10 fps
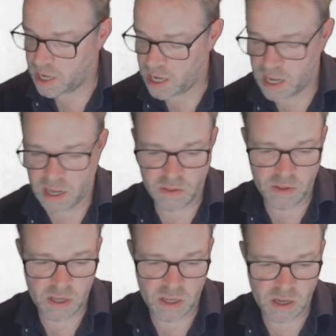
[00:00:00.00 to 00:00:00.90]
and
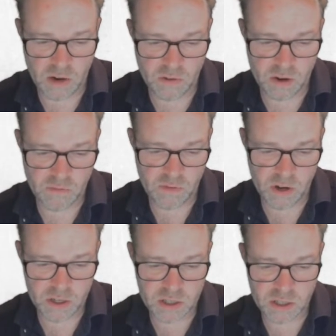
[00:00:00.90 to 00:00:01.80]
the current
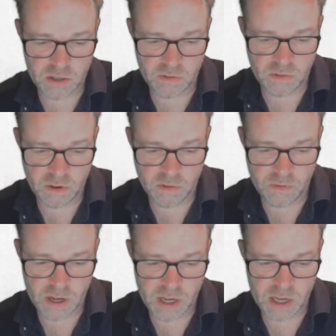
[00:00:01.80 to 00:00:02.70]
version of
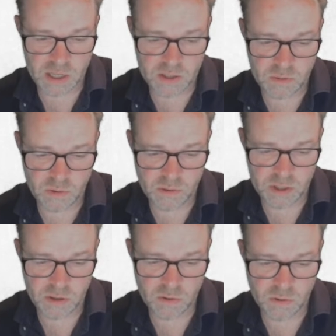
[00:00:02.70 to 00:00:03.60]
Ansible is
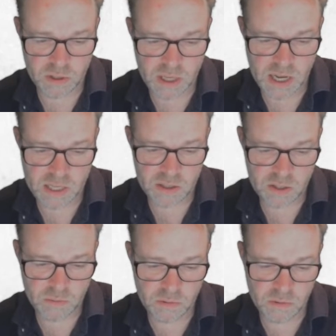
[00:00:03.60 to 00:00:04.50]
called the
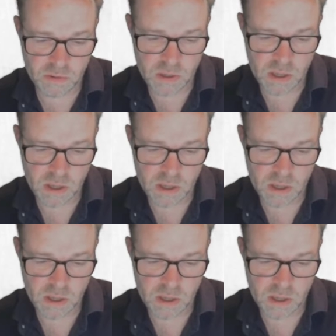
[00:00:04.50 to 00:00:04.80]
Ansible